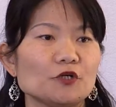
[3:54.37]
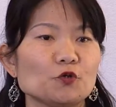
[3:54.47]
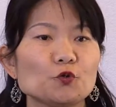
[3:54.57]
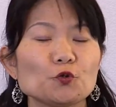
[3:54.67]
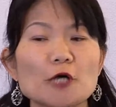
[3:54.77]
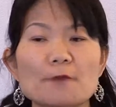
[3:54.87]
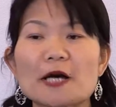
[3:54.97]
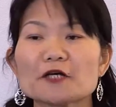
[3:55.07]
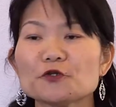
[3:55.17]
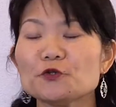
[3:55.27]
Who
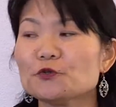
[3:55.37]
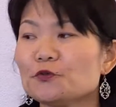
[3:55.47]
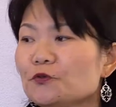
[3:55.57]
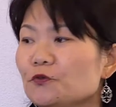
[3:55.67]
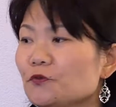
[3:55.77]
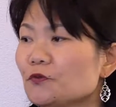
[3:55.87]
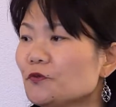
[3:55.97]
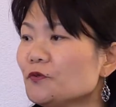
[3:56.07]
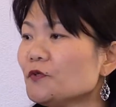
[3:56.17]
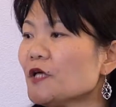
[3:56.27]
among you
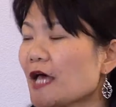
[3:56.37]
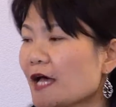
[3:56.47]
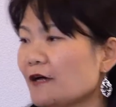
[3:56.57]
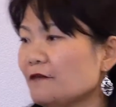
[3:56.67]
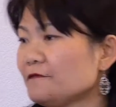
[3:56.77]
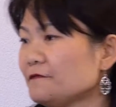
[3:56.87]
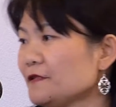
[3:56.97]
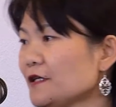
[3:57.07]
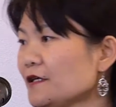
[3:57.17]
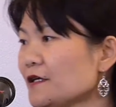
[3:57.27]
have
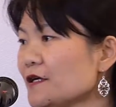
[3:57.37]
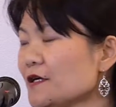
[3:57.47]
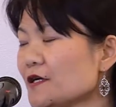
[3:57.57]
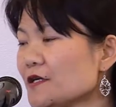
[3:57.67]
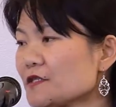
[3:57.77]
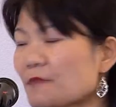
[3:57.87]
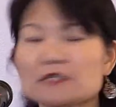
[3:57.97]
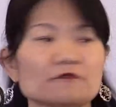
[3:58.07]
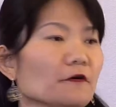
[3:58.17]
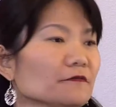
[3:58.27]

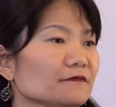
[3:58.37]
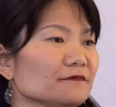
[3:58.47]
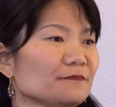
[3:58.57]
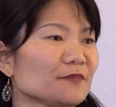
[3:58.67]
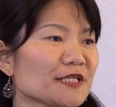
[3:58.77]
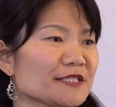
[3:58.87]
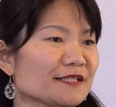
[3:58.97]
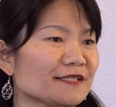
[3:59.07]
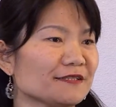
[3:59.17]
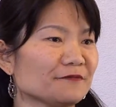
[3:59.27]
smartphone? Please
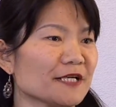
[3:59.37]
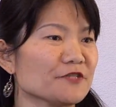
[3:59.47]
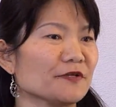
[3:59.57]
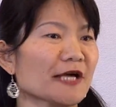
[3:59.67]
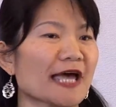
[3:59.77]
raise your